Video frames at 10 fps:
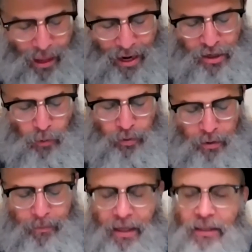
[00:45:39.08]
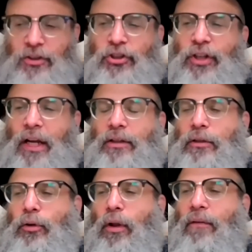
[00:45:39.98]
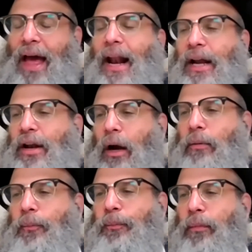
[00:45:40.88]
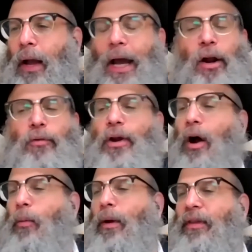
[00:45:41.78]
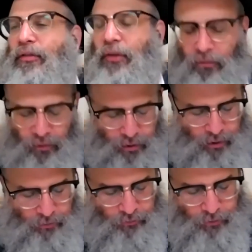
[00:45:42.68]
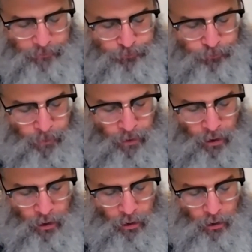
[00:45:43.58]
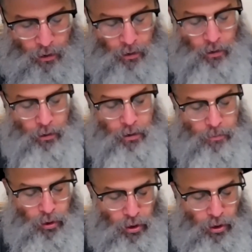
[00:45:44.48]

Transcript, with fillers: I know what it means to shake the lulav. That I know. I don't know what this infinite is. The